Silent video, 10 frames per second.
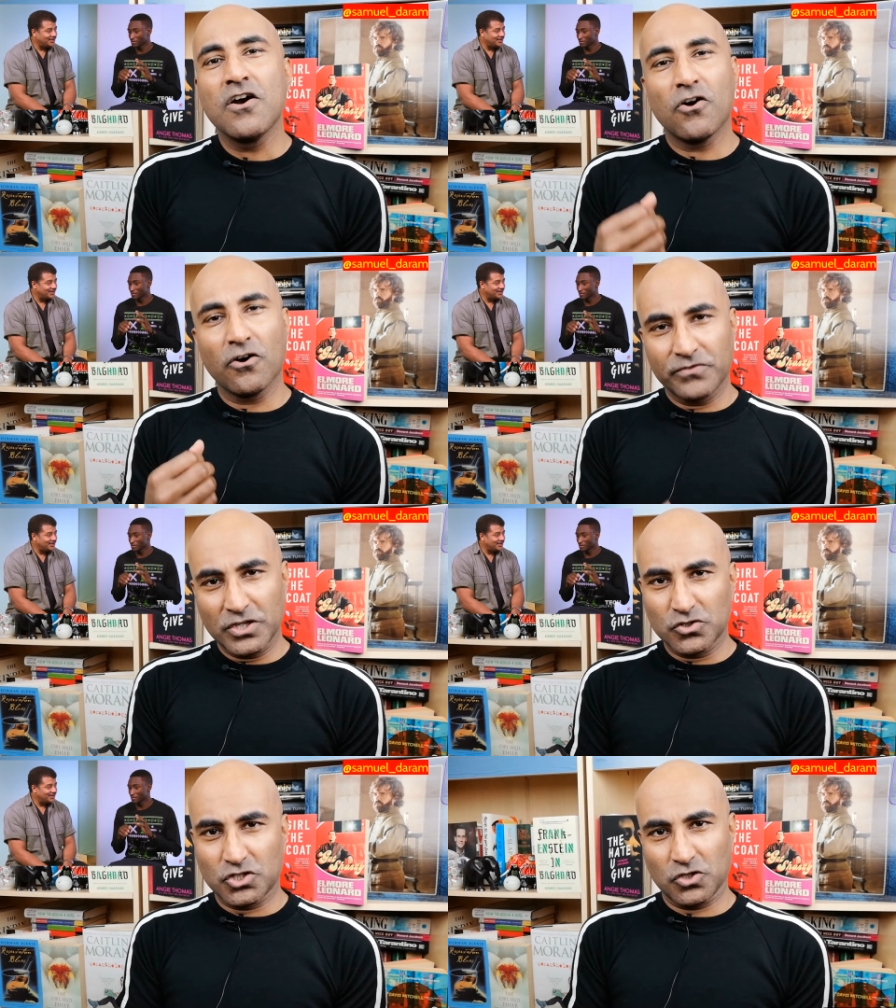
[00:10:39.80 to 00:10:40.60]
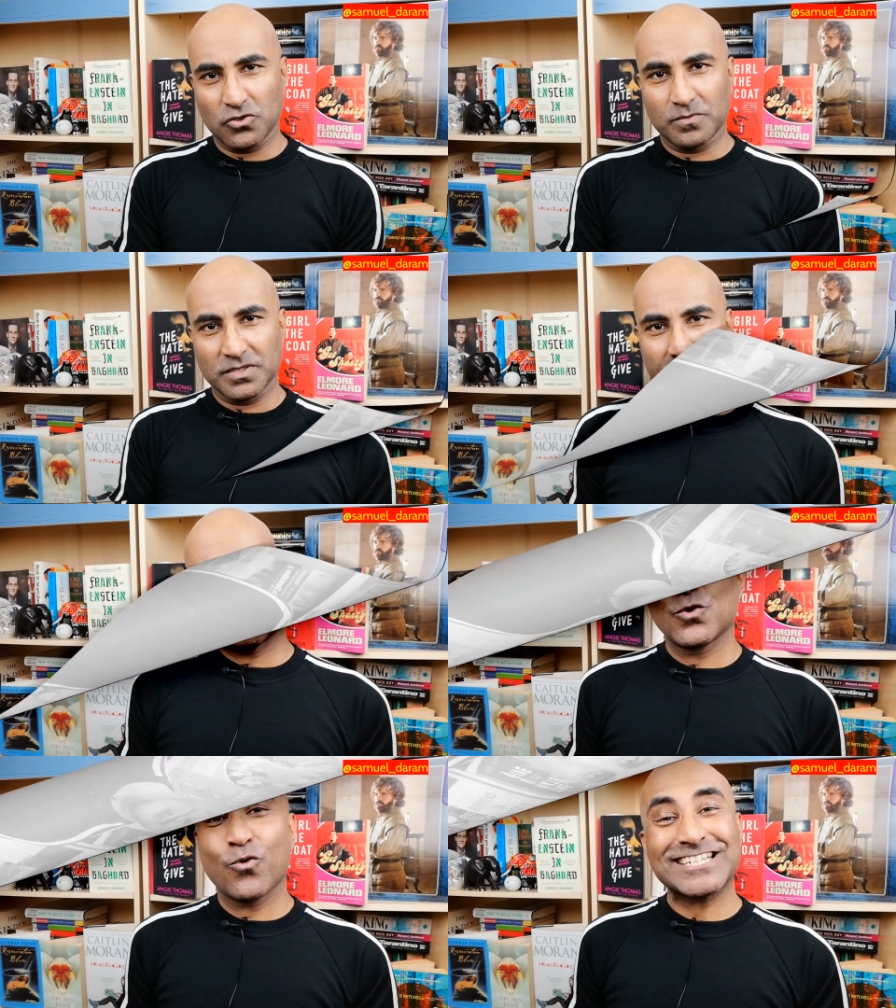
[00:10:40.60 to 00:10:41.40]
of YouTube.
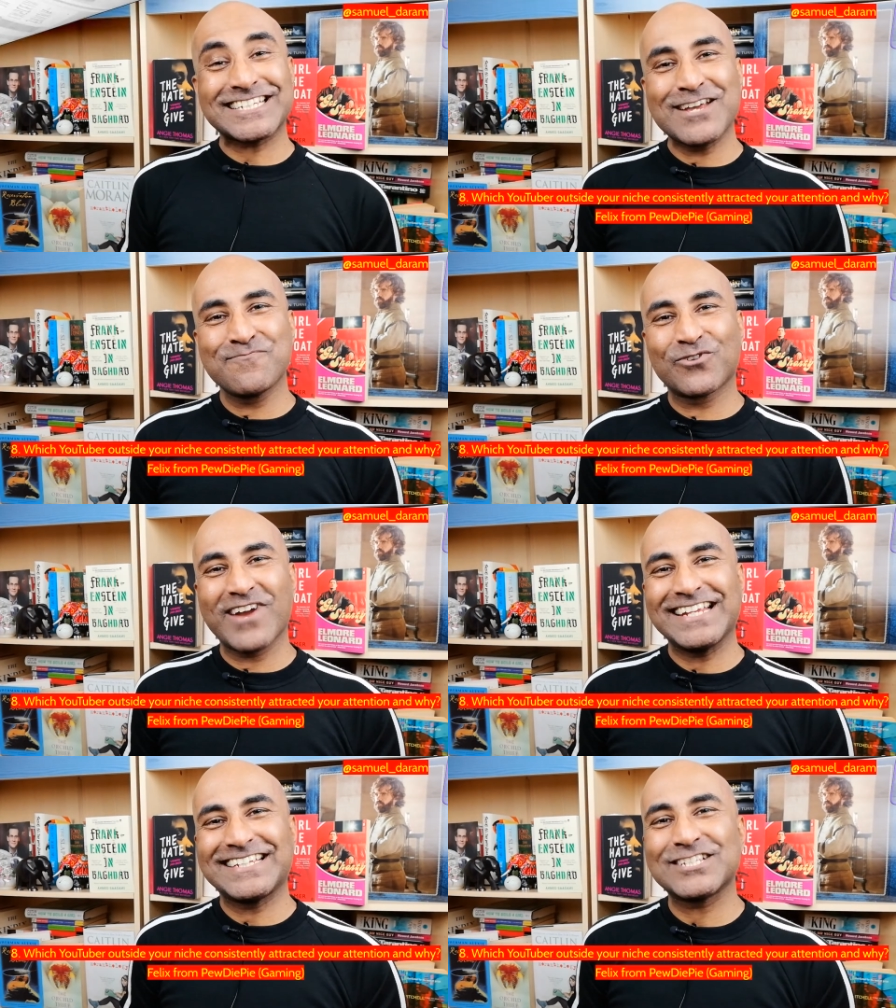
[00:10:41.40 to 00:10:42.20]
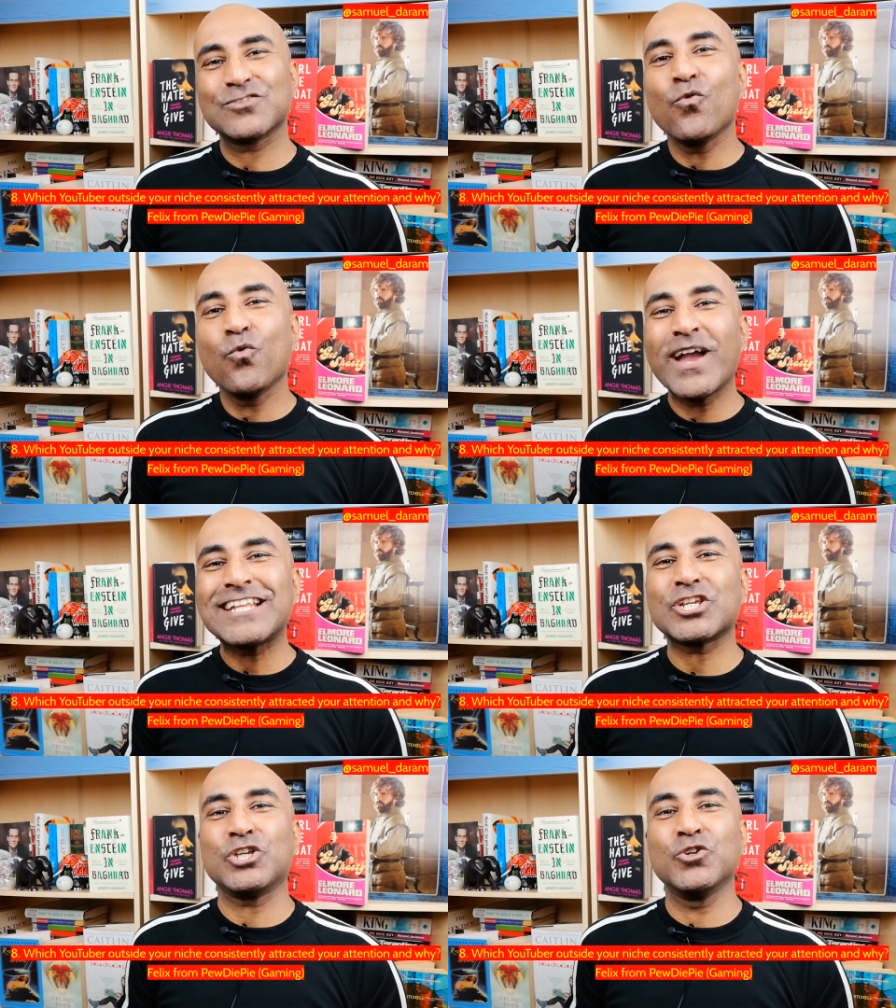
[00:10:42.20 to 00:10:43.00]
Question number 8 is,
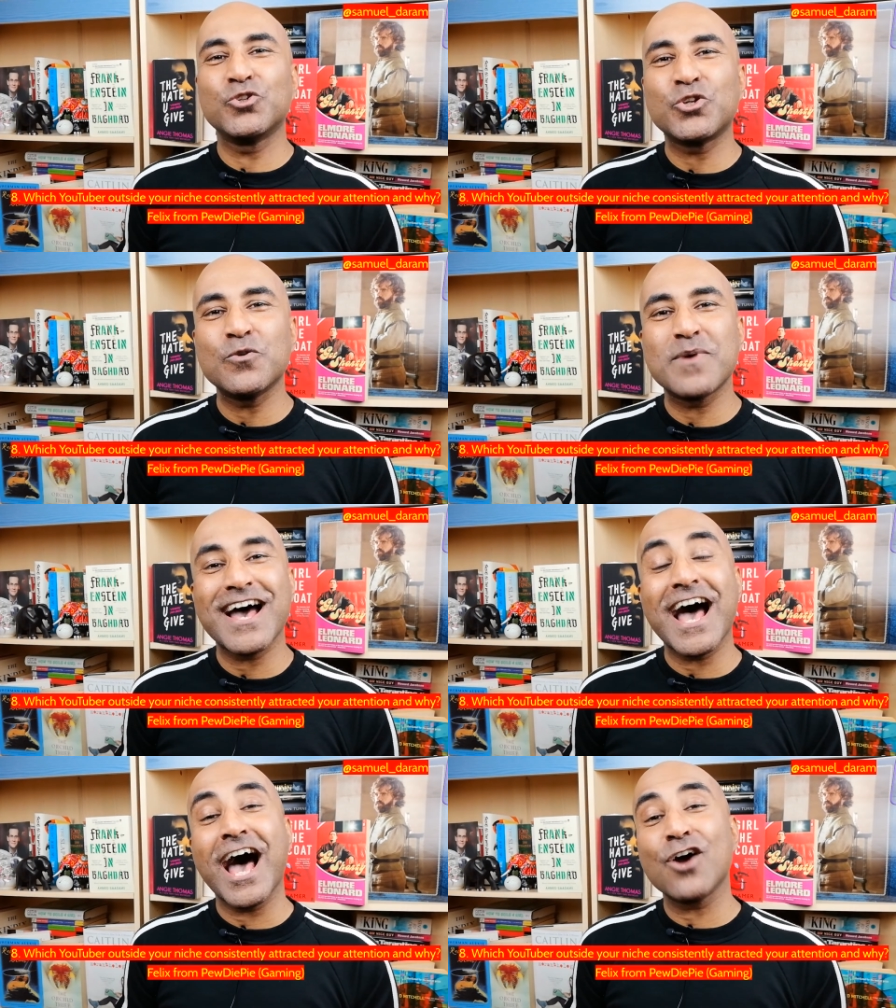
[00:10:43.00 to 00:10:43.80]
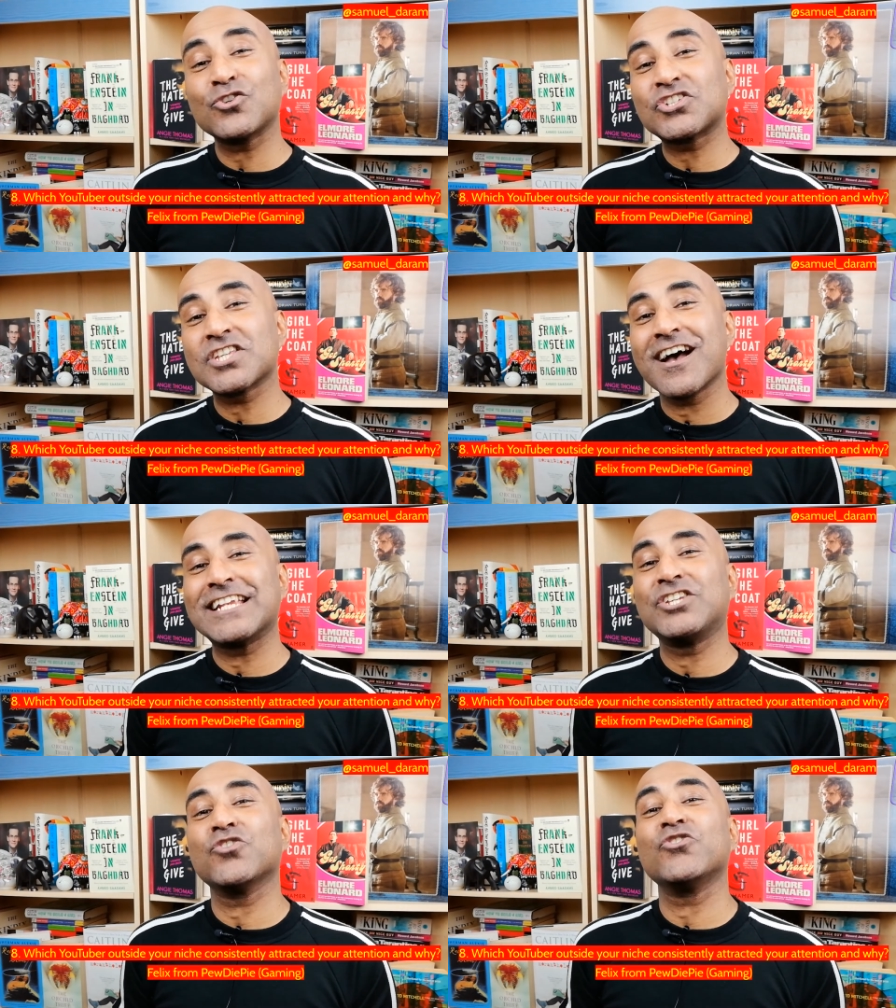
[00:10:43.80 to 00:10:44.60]
which YouTuber
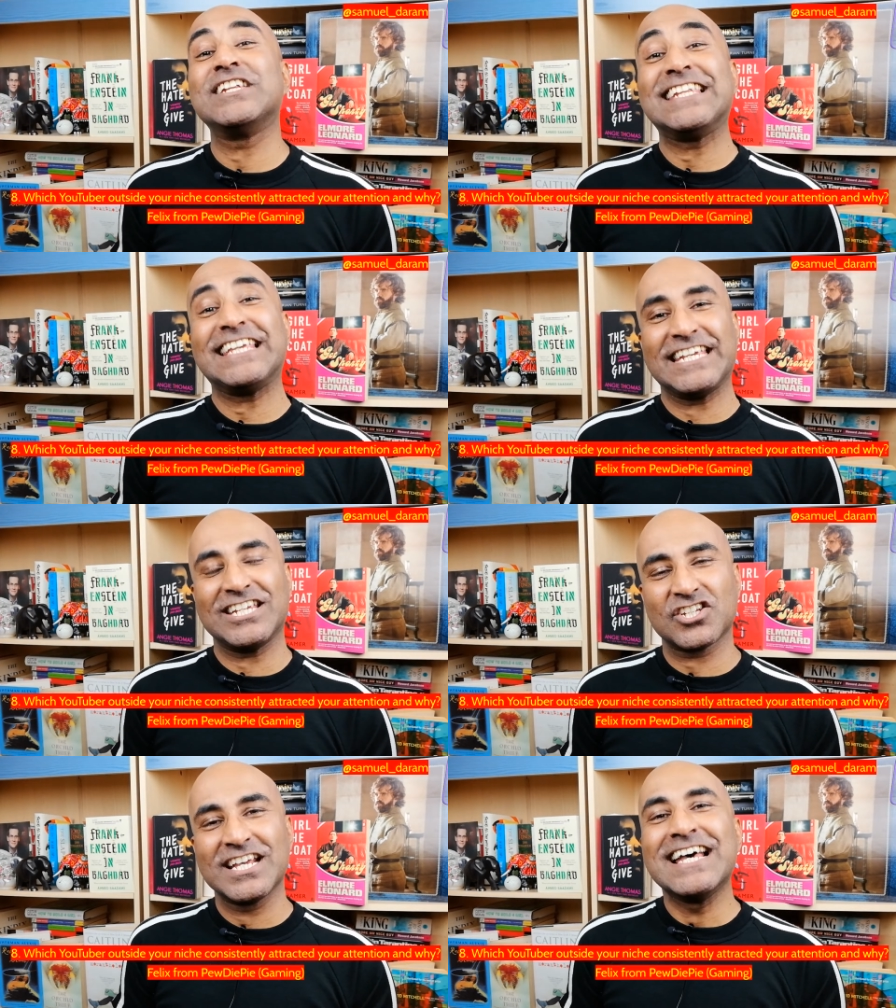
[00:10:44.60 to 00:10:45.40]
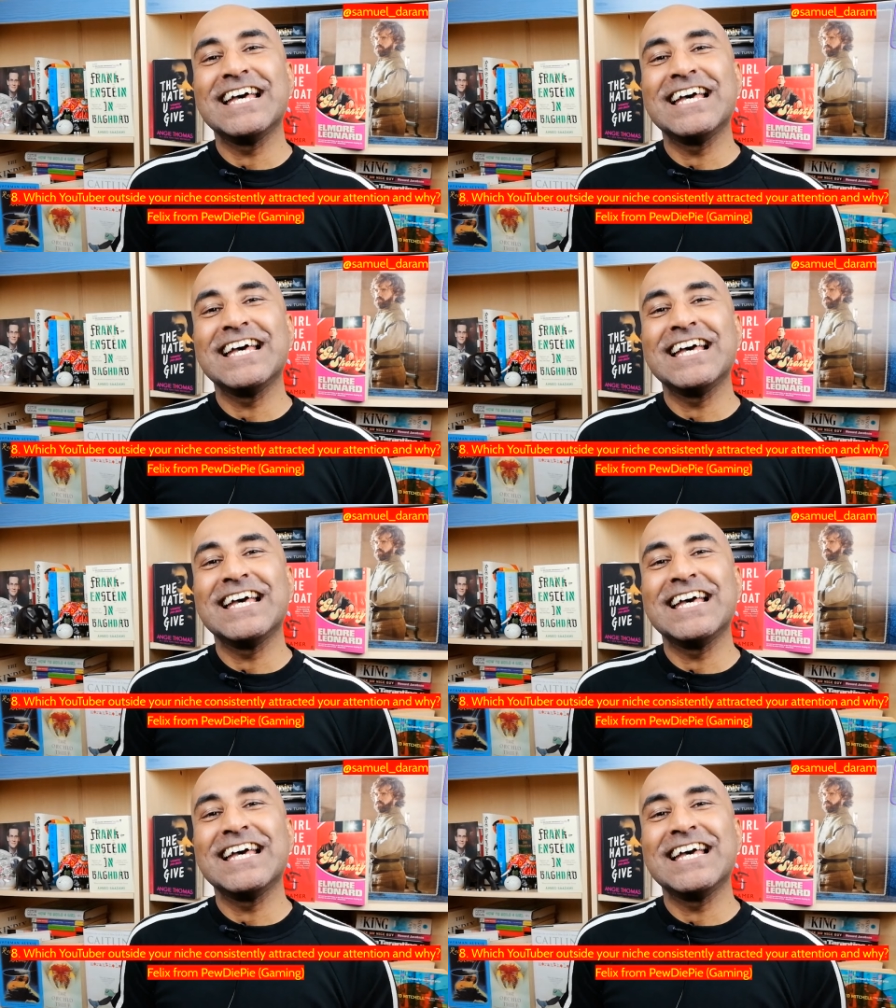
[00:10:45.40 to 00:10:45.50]
outside your niche